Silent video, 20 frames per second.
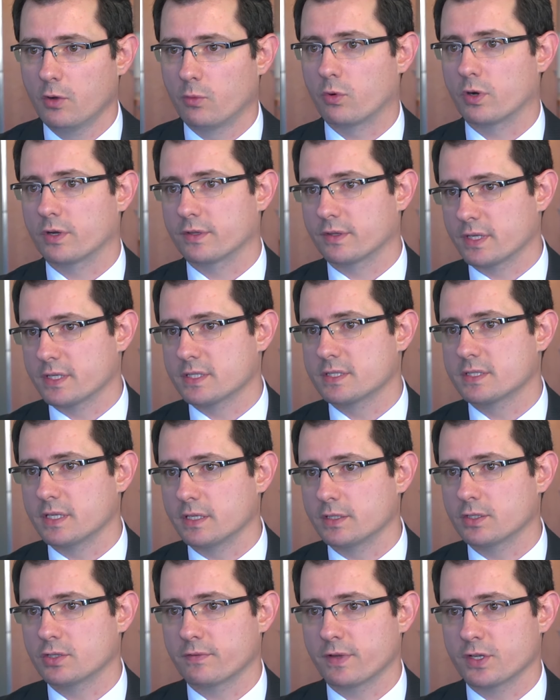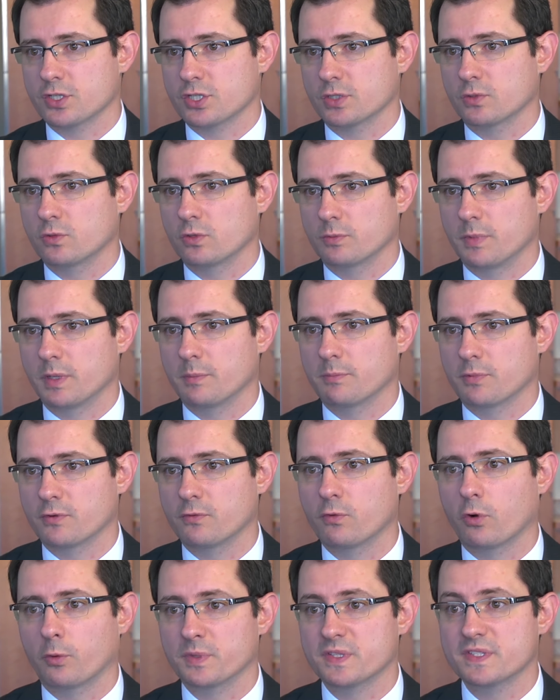where this intervention could be
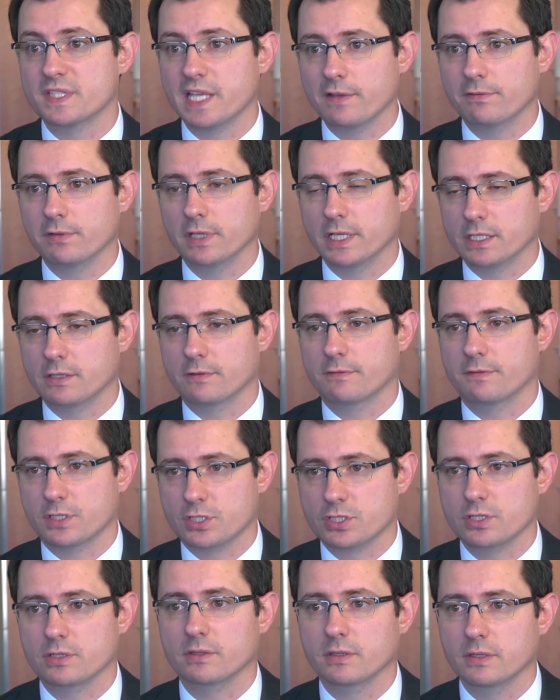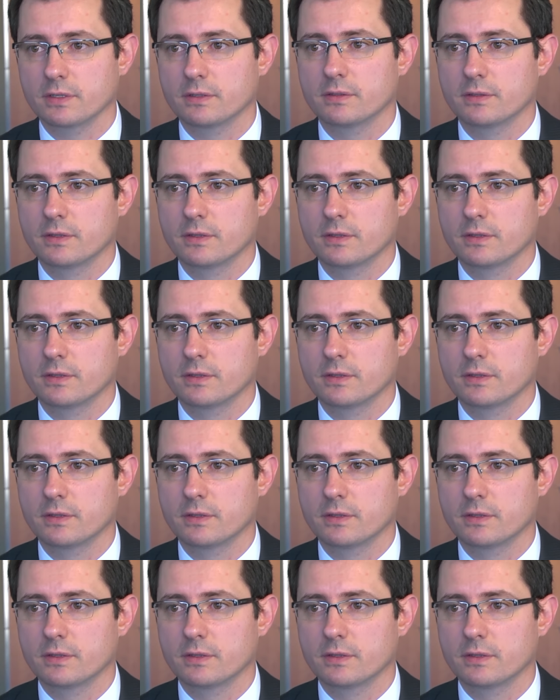performed safely and efficiently.